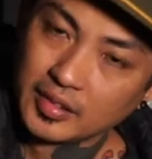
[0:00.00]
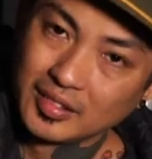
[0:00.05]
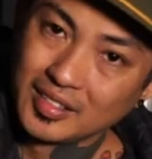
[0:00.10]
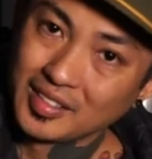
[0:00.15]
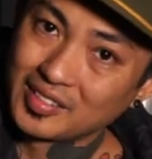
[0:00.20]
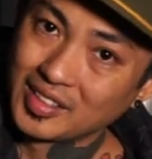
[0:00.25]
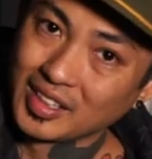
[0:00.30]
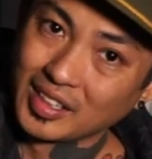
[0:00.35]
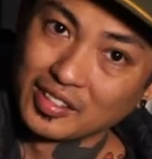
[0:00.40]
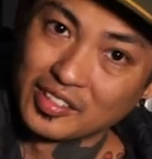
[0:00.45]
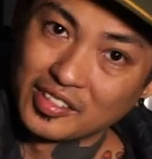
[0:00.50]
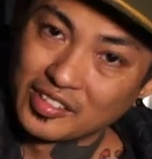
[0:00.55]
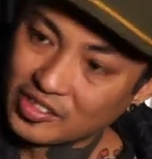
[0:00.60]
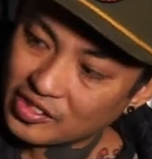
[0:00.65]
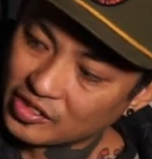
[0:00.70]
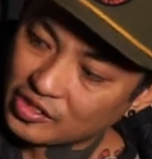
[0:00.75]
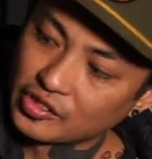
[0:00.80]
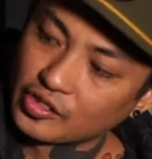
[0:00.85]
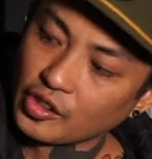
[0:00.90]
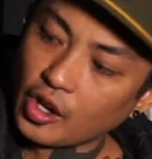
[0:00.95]
this thing is
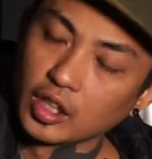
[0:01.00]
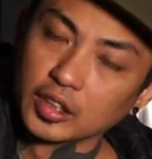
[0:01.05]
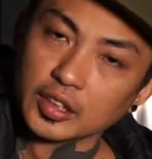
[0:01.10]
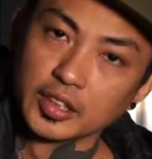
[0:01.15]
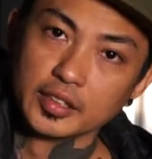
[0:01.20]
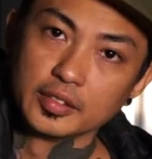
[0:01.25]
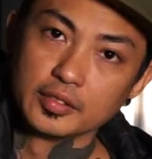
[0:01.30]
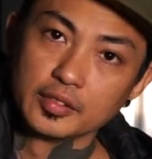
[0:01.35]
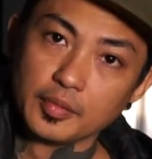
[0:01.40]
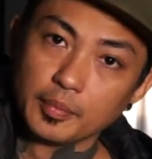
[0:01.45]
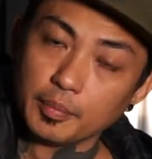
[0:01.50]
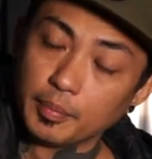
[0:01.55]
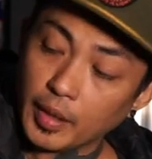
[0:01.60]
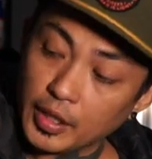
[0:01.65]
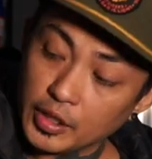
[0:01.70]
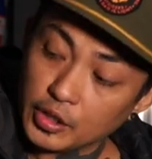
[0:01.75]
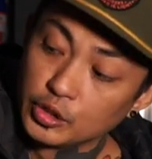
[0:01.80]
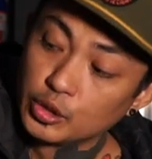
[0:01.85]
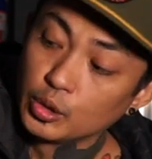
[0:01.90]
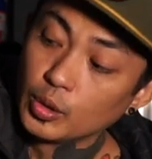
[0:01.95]
solid
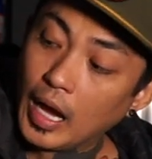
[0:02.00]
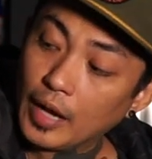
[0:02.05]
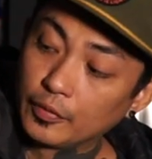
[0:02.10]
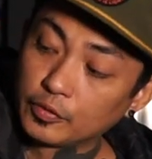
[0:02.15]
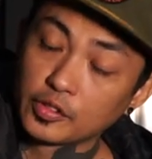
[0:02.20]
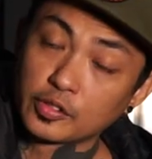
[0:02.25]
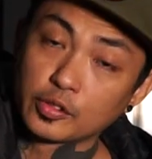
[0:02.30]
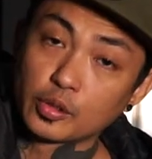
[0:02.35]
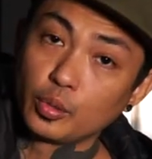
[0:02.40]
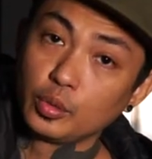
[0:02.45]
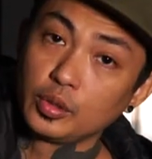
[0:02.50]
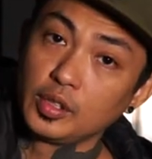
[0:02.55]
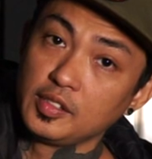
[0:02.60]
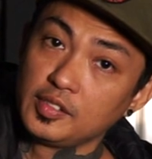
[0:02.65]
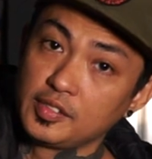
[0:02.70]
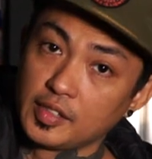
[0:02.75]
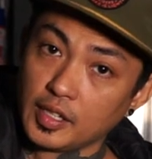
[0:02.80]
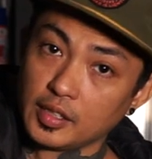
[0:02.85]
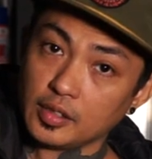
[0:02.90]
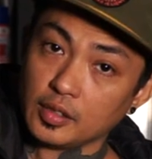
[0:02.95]
but you do have to screw
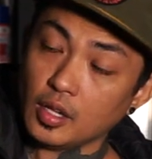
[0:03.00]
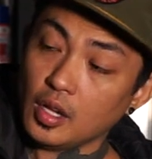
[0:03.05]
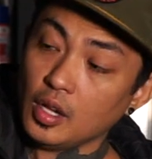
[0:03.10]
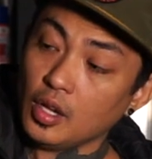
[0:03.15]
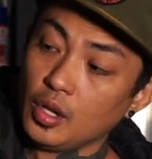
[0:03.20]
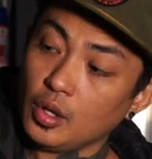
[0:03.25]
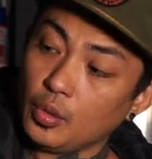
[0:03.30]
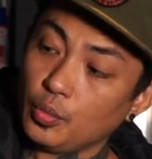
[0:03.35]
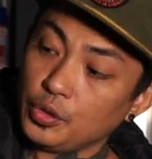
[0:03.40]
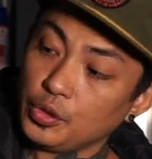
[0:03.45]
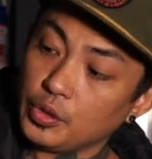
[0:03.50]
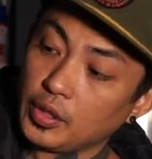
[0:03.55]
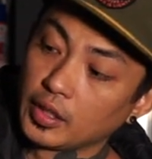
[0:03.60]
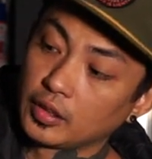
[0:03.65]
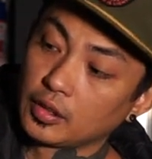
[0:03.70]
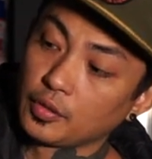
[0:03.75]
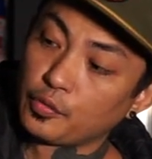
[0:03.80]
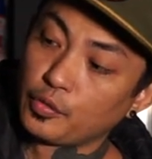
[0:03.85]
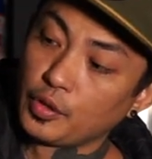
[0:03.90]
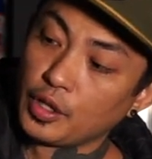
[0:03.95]
these in. When you get
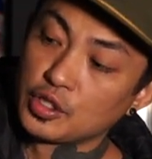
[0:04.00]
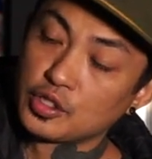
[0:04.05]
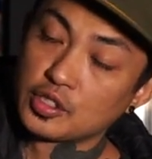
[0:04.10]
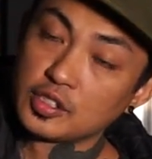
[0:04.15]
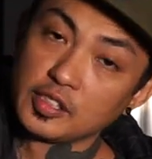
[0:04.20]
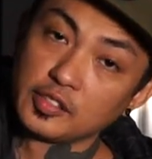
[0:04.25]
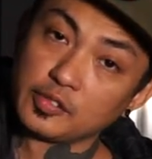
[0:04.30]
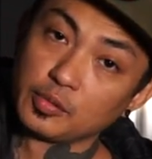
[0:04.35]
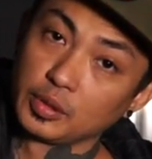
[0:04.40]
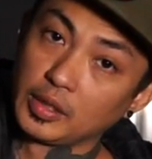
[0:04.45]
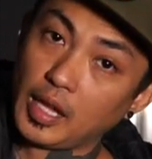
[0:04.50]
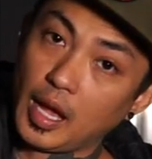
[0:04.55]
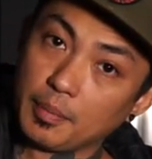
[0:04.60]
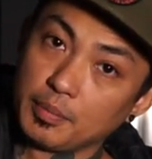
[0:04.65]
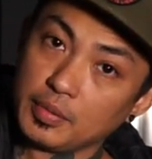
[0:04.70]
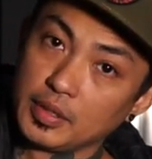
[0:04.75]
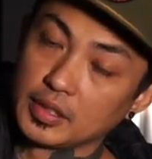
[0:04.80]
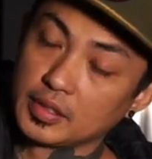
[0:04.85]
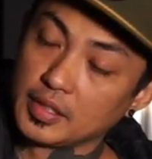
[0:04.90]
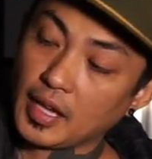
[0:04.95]
the fridge, these will not
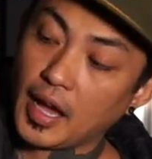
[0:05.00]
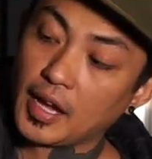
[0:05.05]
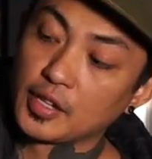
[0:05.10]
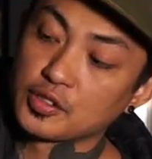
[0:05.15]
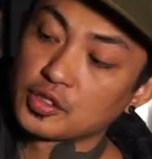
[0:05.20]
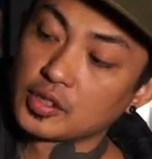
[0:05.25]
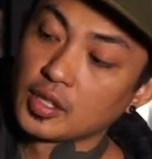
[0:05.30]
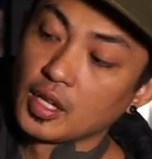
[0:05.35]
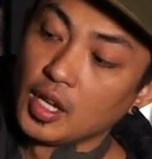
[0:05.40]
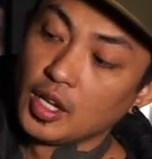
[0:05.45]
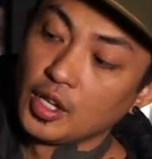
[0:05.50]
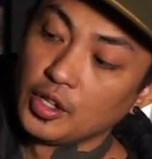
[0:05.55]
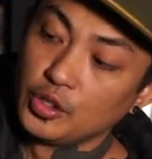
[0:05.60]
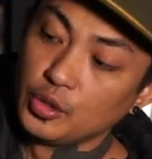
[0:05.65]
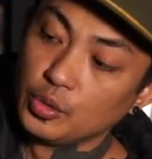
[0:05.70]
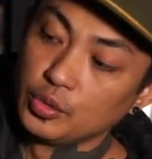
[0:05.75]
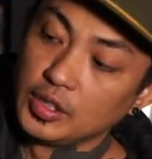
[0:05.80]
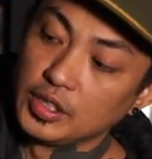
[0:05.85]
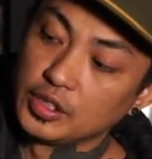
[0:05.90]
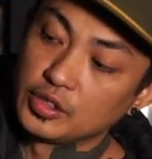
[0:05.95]
be attached.
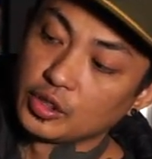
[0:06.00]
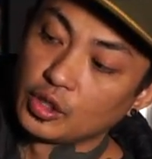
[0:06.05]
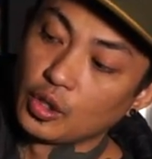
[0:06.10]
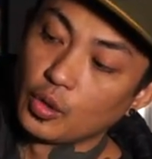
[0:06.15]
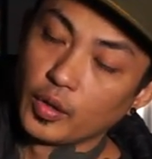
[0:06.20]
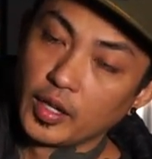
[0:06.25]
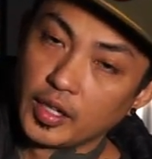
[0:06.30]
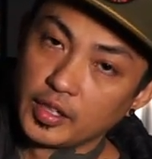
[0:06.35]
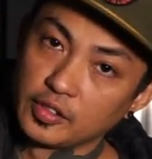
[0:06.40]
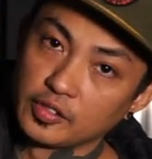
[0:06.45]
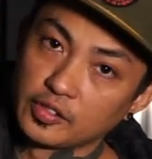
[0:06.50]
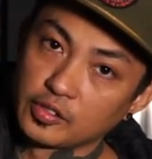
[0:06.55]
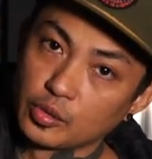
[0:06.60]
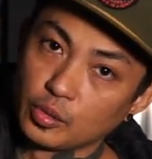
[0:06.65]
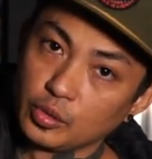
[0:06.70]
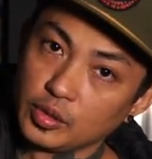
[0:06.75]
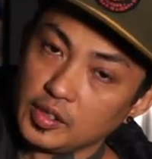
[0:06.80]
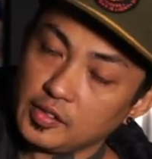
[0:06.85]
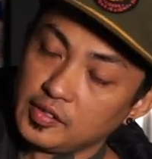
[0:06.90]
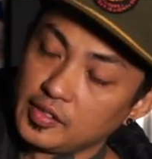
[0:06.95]
You need to go ahead and
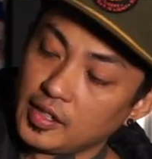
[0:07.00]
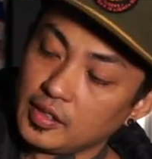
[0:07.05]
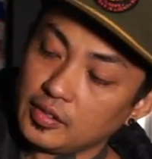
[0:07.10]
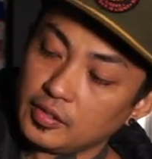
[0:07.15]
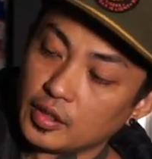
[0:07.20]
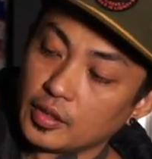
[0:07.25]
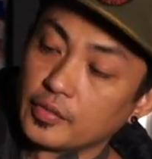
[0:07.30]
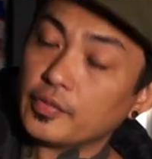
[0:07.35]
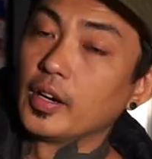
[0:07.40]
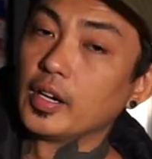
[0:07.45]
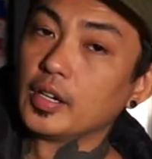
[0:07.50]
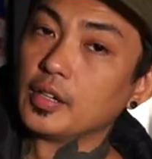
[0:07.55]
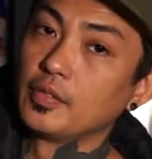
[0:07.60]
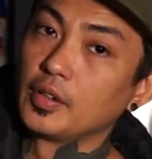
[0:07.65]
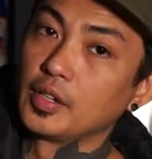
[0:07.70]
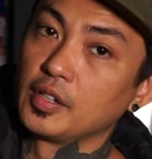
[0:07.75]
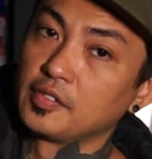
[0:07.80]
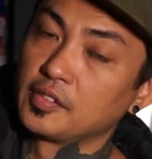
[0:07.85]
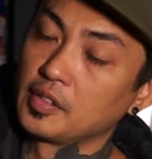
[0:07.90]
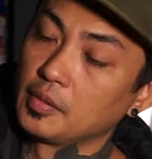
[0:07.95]
screw these in. They're very,
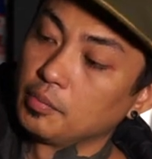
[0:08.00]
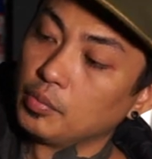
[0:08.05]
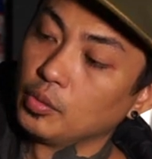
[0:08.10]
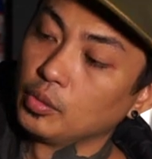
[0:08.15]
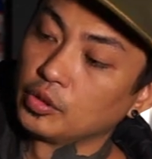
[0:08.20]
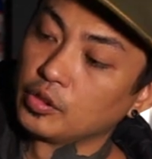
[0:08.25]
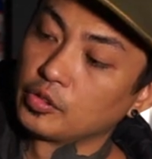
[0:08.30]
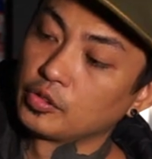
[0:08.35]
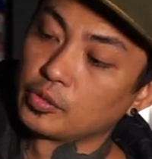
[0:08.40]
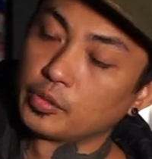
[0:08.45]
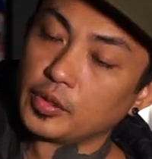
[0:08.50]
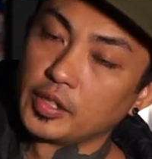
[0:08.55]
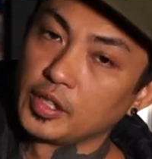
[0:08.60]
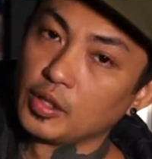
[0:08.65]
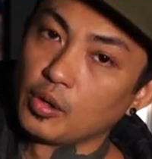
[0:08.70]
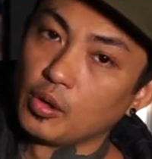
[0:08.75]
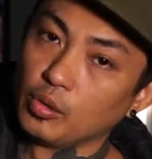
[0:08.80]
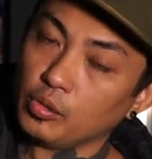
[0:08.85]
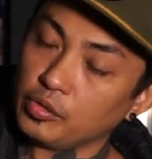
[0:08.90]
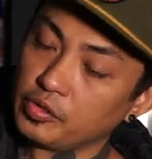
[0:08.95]
very simple. There's already
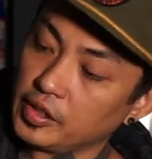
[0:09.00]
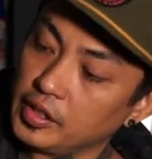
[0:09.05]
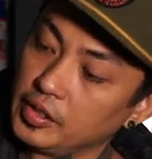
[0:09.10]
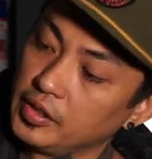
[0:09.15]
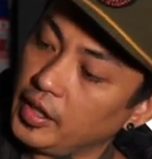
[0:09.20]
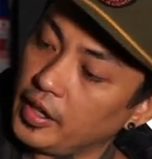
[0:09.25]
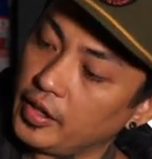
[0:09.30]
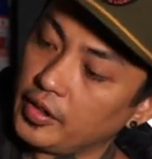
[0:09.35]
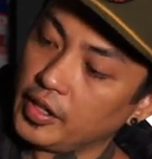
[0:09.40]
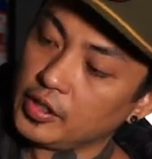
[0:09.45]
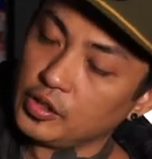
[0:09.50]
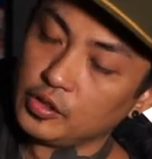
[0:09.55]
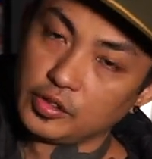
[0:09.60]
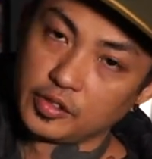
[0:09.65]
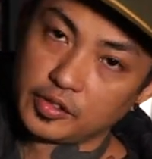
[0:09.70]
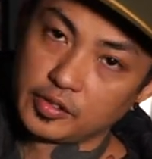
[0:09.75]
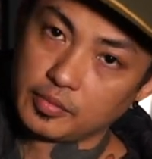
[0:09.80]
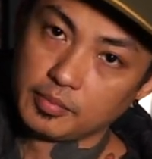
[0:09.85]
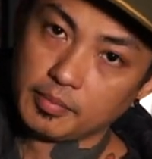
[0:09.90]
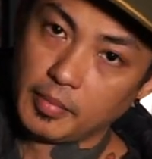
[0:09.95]
holes in there and you
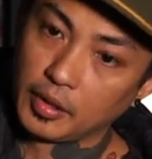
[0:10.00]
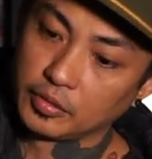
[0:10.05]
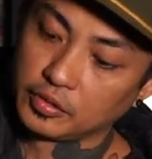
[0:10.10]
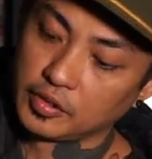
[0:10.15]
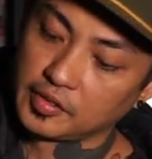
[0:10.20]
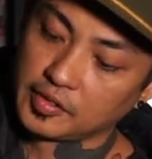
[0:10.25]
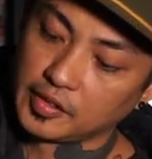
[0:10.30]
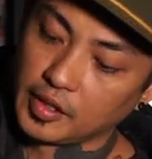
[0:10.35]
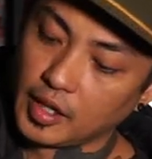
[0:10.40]
just mount this